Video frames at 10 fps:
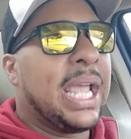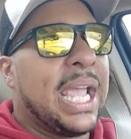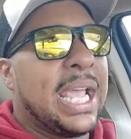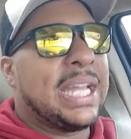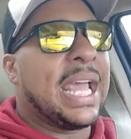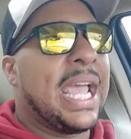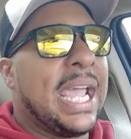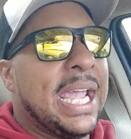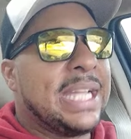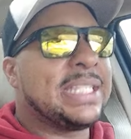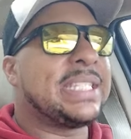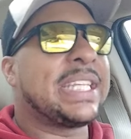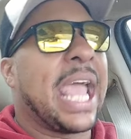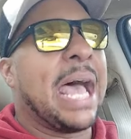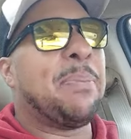and a
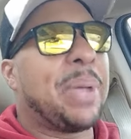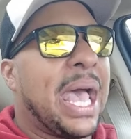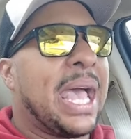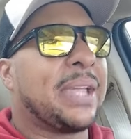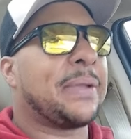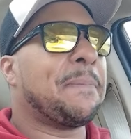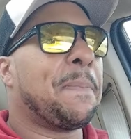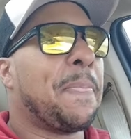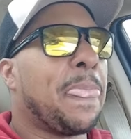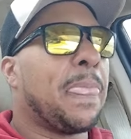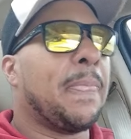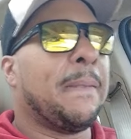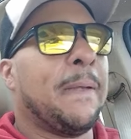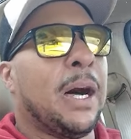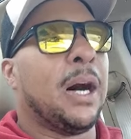Scat Pack
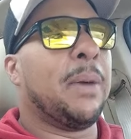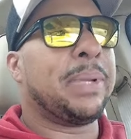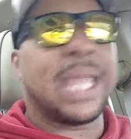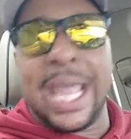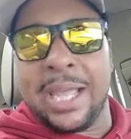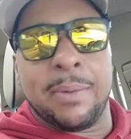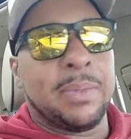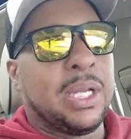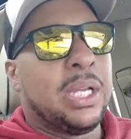cam.